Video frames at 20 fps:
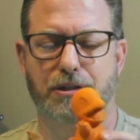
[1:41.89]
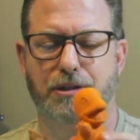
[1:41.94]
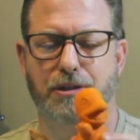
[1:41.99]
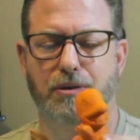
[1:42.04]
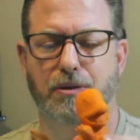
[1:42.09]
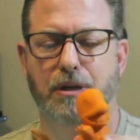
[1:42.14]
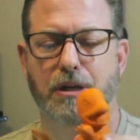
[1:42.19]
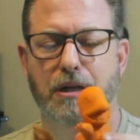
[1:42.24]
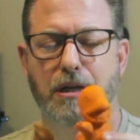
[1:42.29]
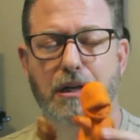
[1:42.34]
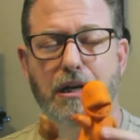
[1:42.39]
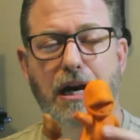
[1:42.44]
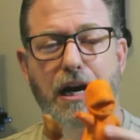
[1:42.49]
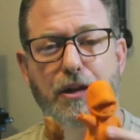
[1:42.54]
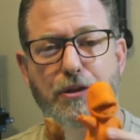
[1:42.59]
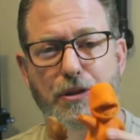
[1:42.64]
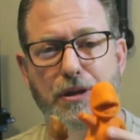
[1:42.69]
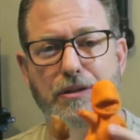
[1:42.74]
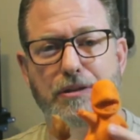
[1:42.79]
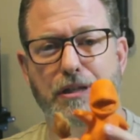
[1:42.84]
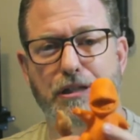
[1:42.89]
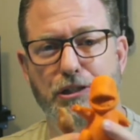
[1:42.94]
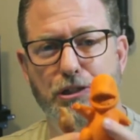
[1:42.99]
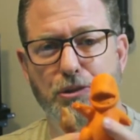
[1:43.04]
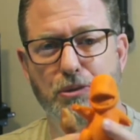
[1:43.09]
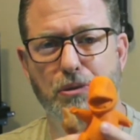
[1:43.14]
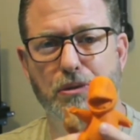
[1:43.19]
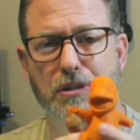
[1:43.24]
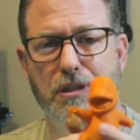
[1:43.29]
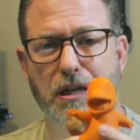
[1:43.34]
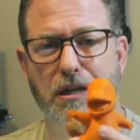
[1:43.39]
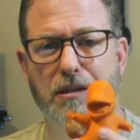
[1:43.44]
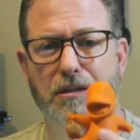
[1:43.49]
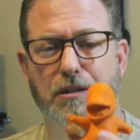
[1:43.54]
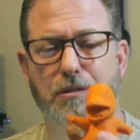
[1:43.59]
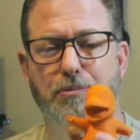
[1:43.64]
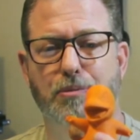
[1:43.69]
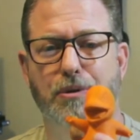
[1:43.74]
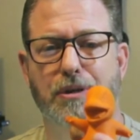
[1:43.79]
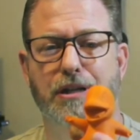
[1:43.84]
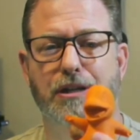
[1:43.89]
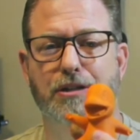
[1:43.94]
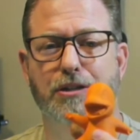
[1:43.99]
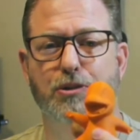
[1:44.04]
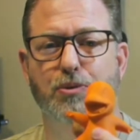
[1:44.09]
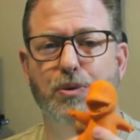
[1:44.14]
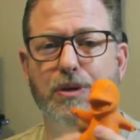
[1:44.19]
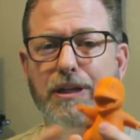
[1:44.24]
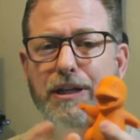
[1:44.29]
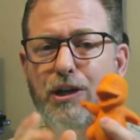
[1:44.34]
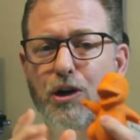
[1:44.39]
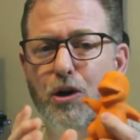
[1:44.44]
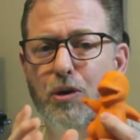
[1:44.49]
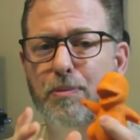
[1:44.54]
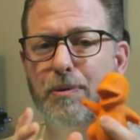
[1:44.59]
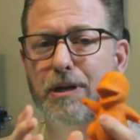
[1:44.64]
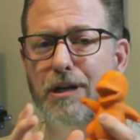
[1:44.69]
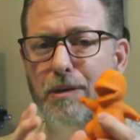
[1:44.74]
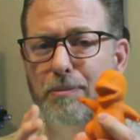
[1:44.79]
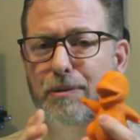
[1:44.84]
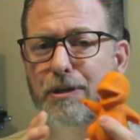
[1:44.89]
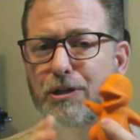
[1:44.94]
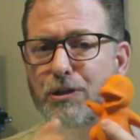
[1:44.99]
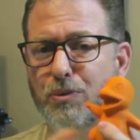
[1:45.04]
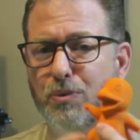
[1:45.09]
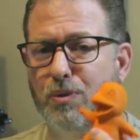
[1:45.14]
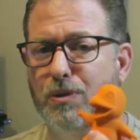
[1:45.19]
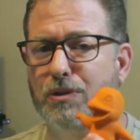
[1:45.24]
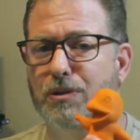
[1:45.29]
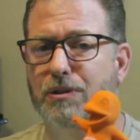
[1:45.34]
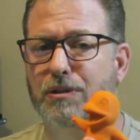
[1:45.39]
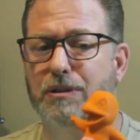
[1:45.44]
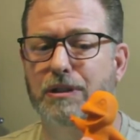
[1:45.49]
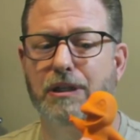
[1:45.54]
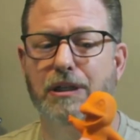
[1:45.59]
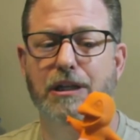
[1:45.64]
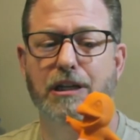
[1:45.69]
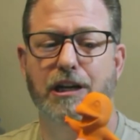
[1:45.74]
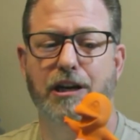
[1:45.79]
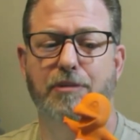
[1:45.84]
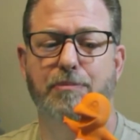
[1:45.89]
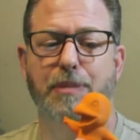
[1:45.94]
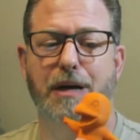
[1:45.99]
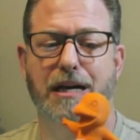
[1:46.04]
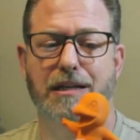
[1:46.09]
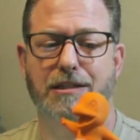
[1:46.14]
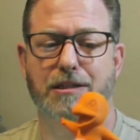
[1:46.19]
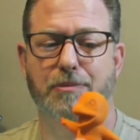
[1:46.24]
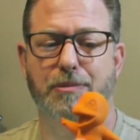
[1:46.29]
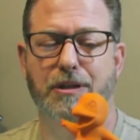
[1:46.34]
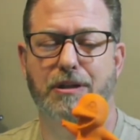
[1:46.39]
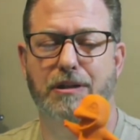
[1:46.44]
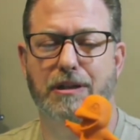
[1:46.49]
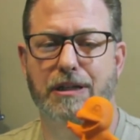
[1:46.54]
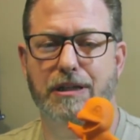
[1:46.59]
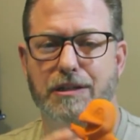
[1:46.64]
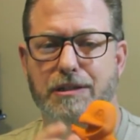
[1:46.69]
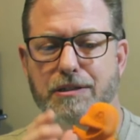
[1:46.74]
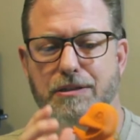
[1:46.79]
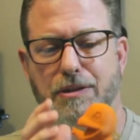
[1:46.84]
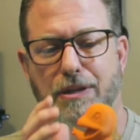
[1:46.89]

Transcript: So I think the dual color printers really open up a new world of possibilities.